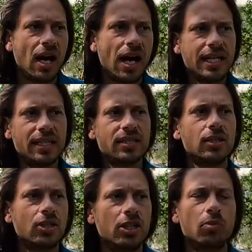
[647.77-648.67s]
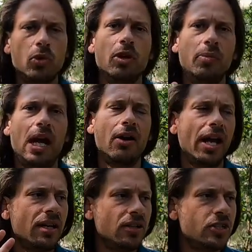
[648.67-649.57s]
I need to learn more about
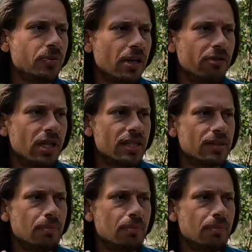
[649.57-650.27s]
how to use my Venus.